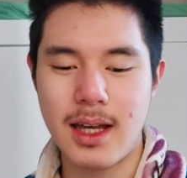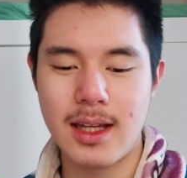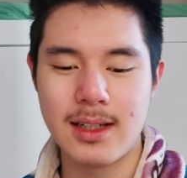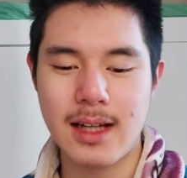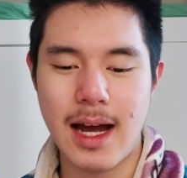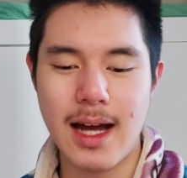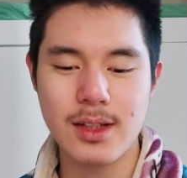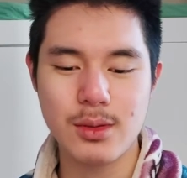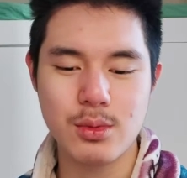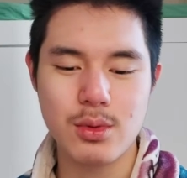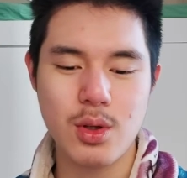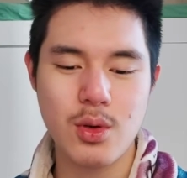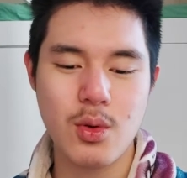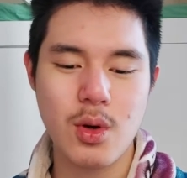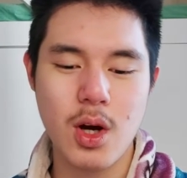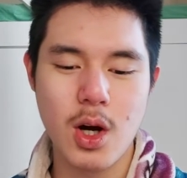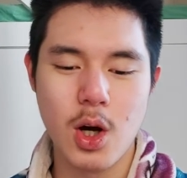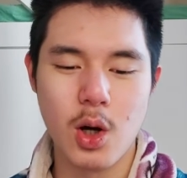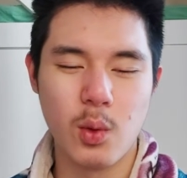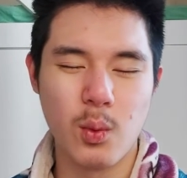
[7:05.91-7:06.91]
And I don't
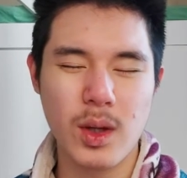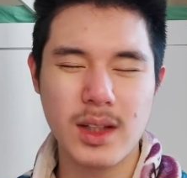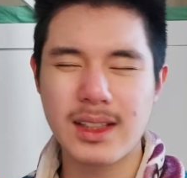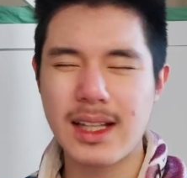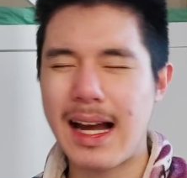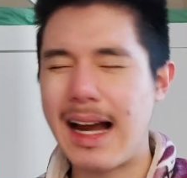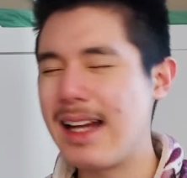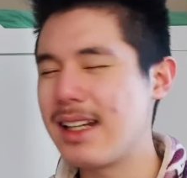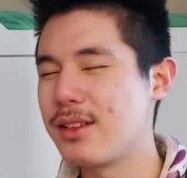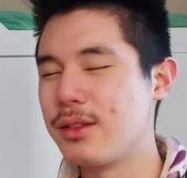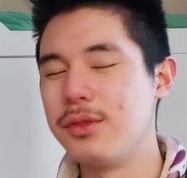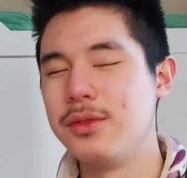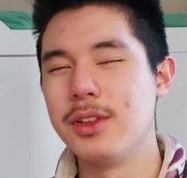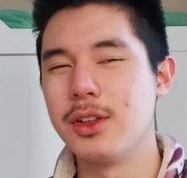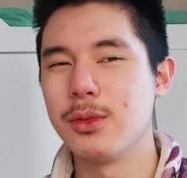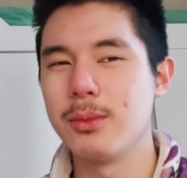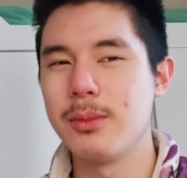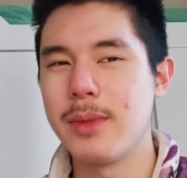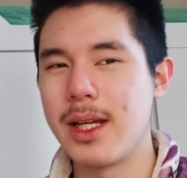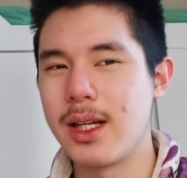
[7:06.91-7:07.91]
know what kind of
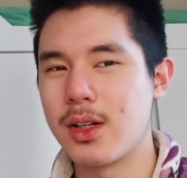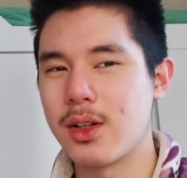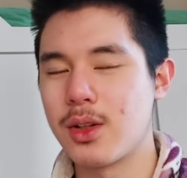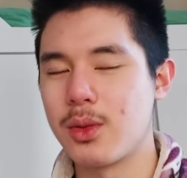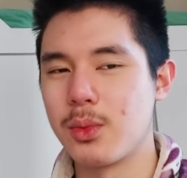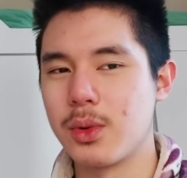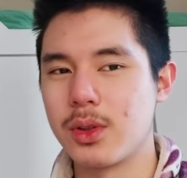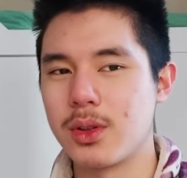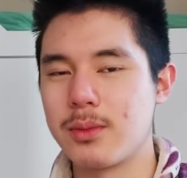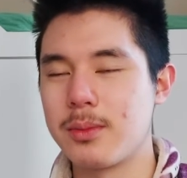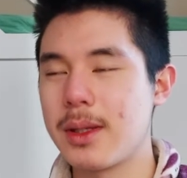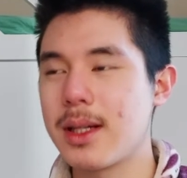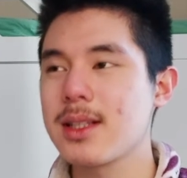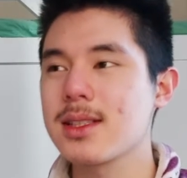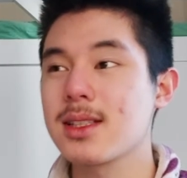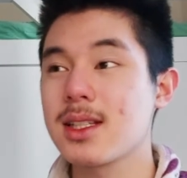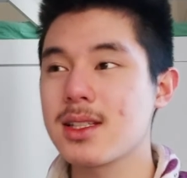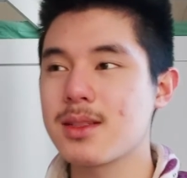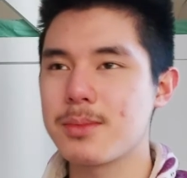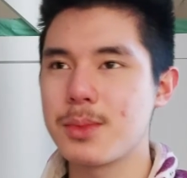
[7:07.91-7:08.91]
filmmaker would,
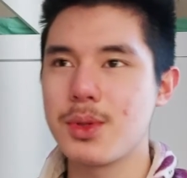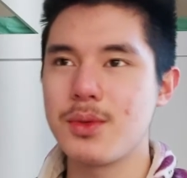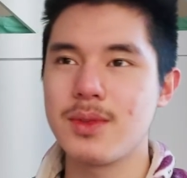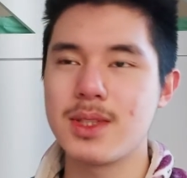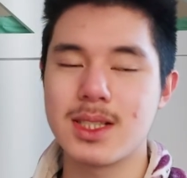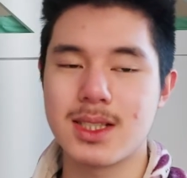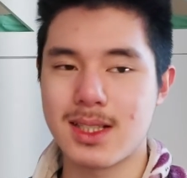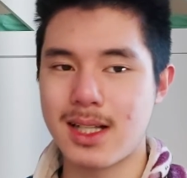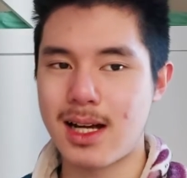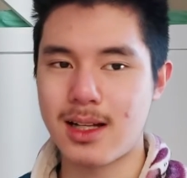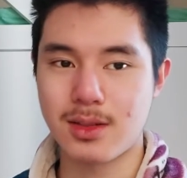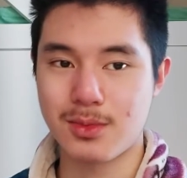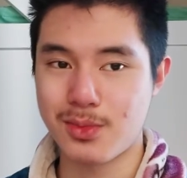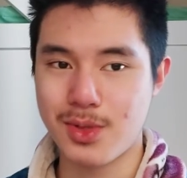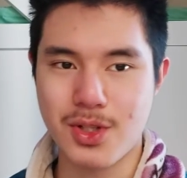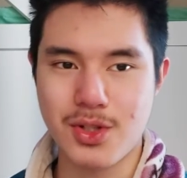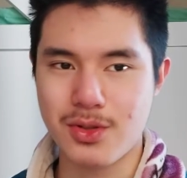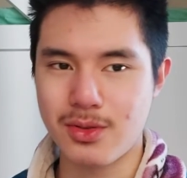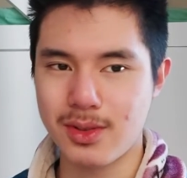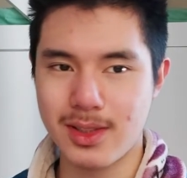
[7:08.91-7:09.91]
because this movie is not
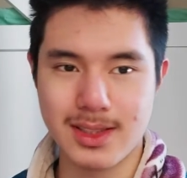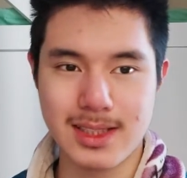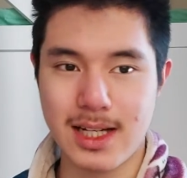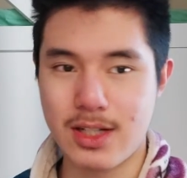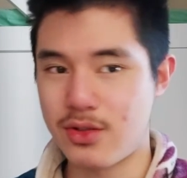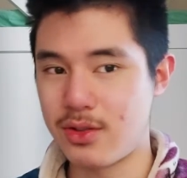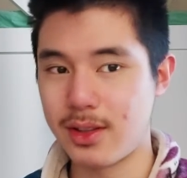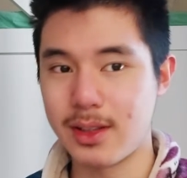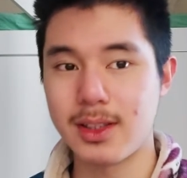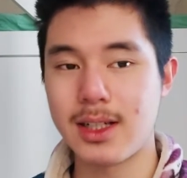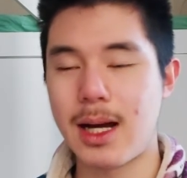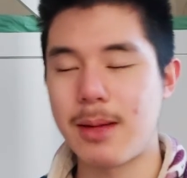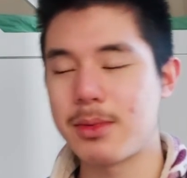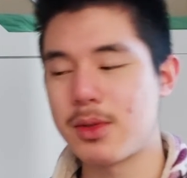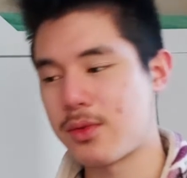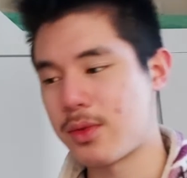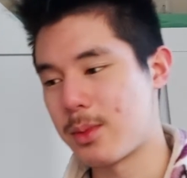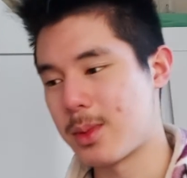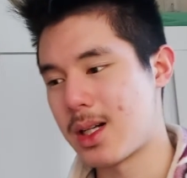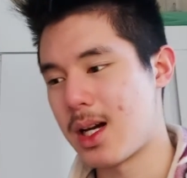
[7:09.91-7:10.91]
original, it's actually
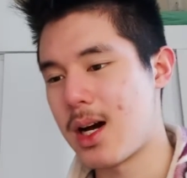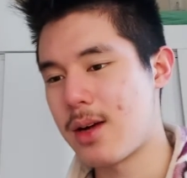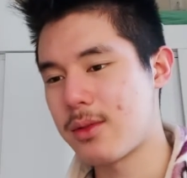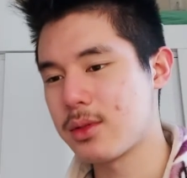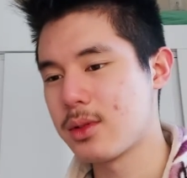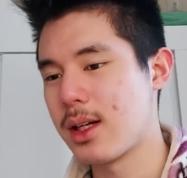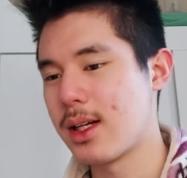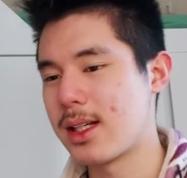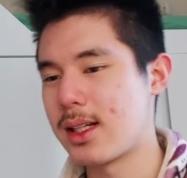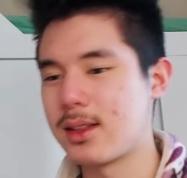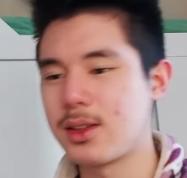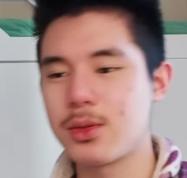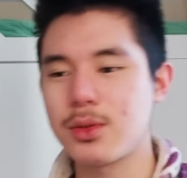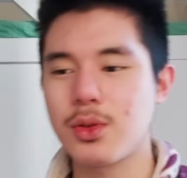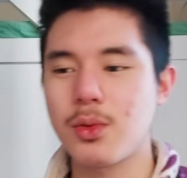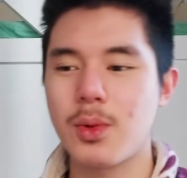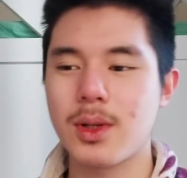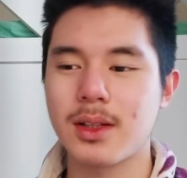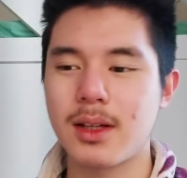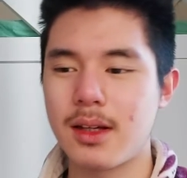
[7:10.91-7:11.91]
adapted from a novel, and I
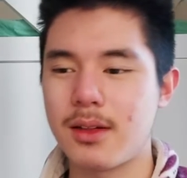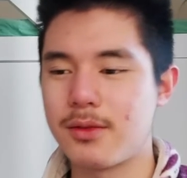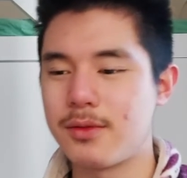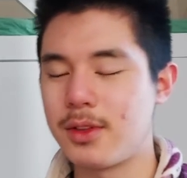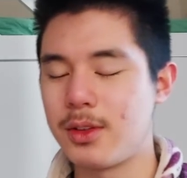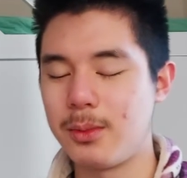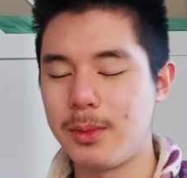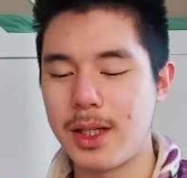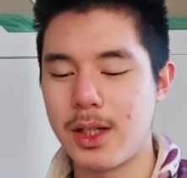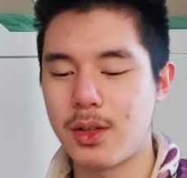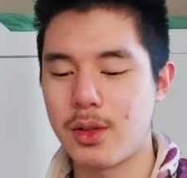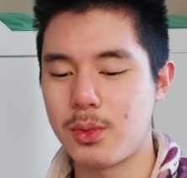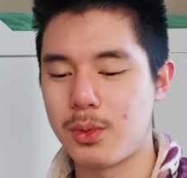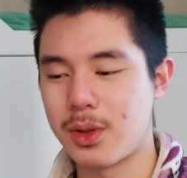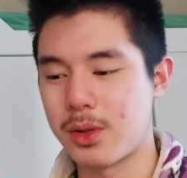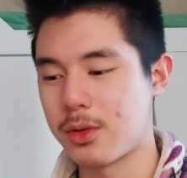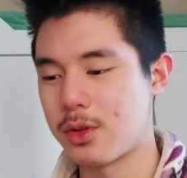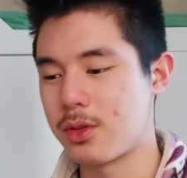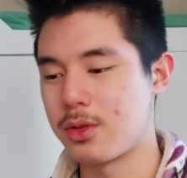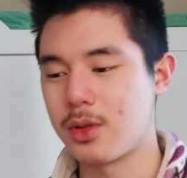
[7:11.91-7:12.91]
don't know what kind of filmmaker
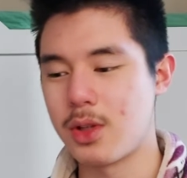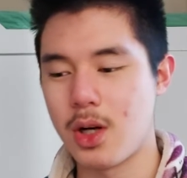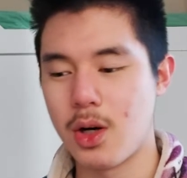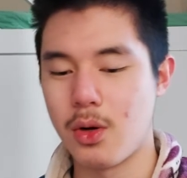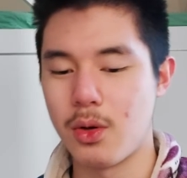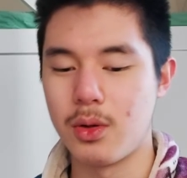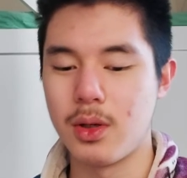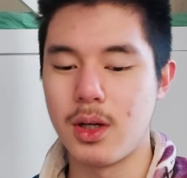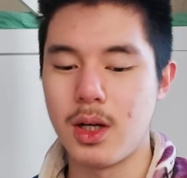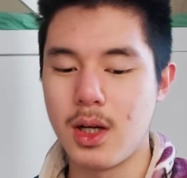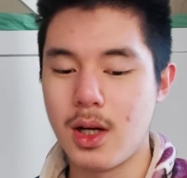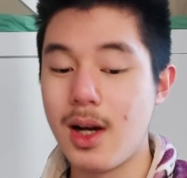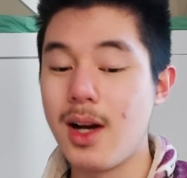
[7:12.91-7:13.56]
would go,